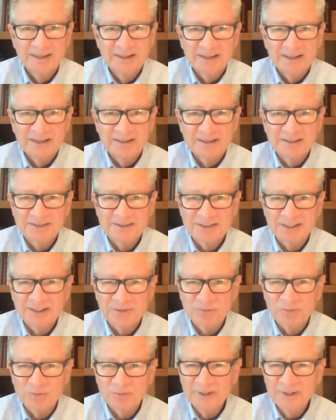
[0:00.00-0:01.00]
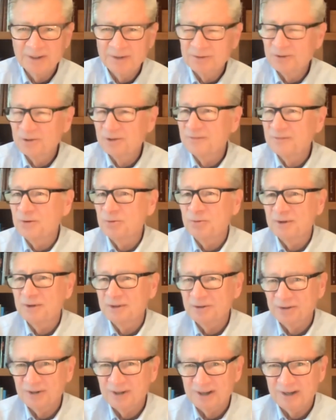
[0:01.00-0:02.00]
And he said, We don't know if it will
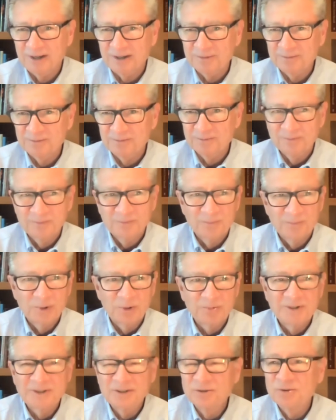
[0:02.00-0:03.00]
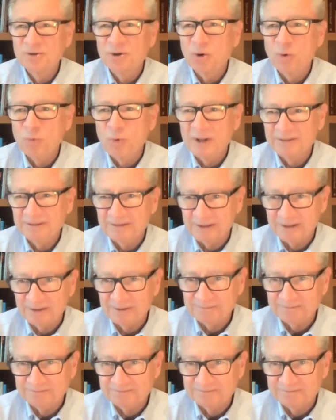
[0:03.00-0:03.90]
or not, but we do know one thing